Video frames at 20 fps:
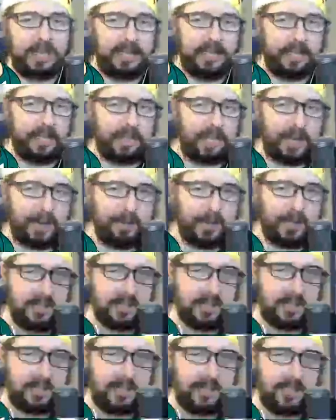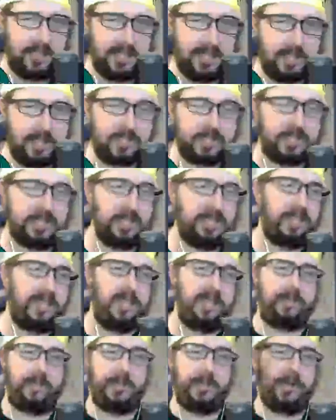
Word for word: get a Japanese license if you're